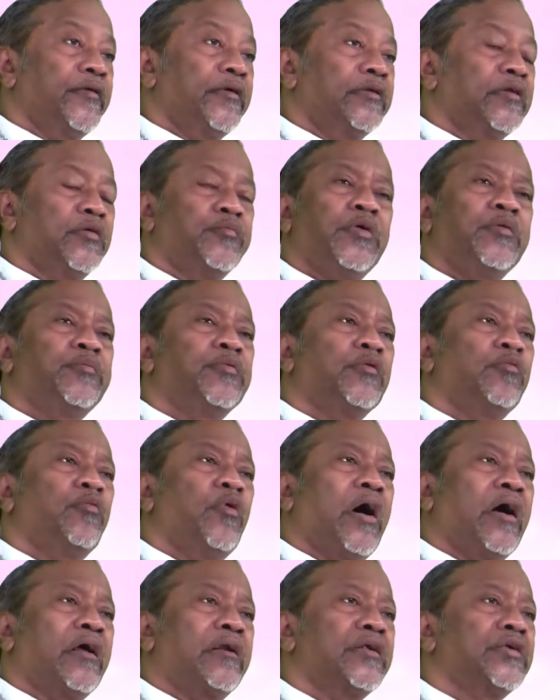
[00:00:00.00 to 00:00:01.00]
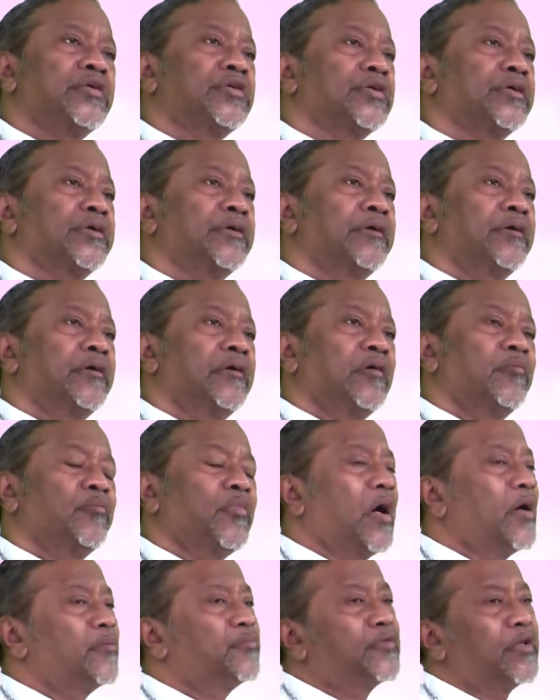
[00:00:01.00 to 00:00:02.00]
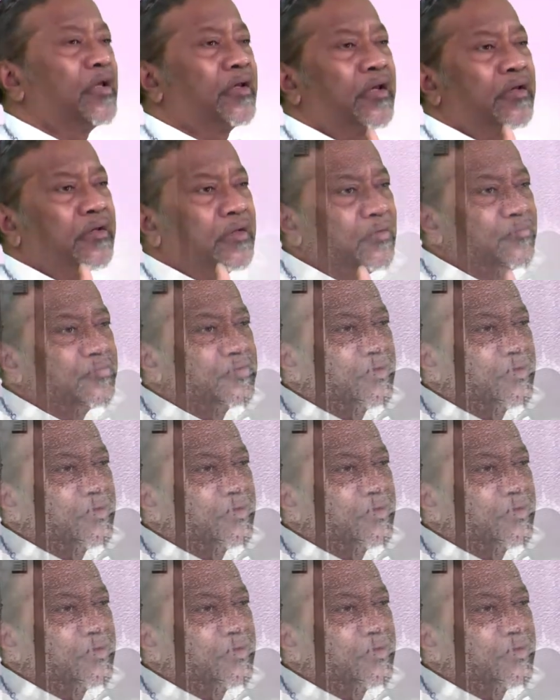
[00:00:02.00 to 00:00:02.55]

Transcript: The people who are rich, perhaps they can give